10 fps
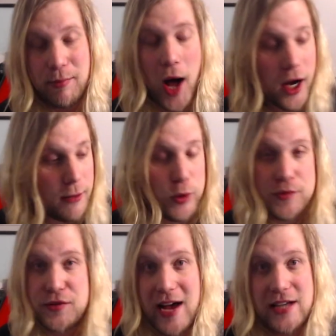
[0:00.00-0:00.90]
Puck
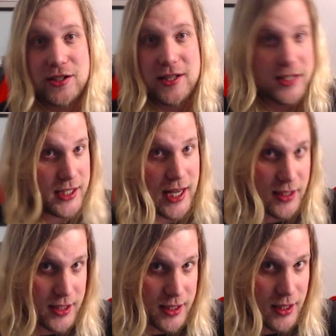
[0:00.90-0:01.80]
moves faster than
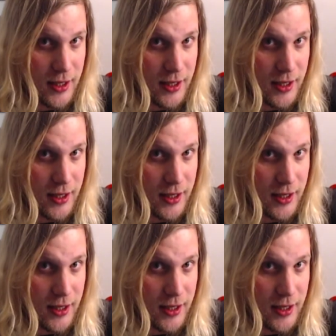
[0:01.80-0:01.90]
skates.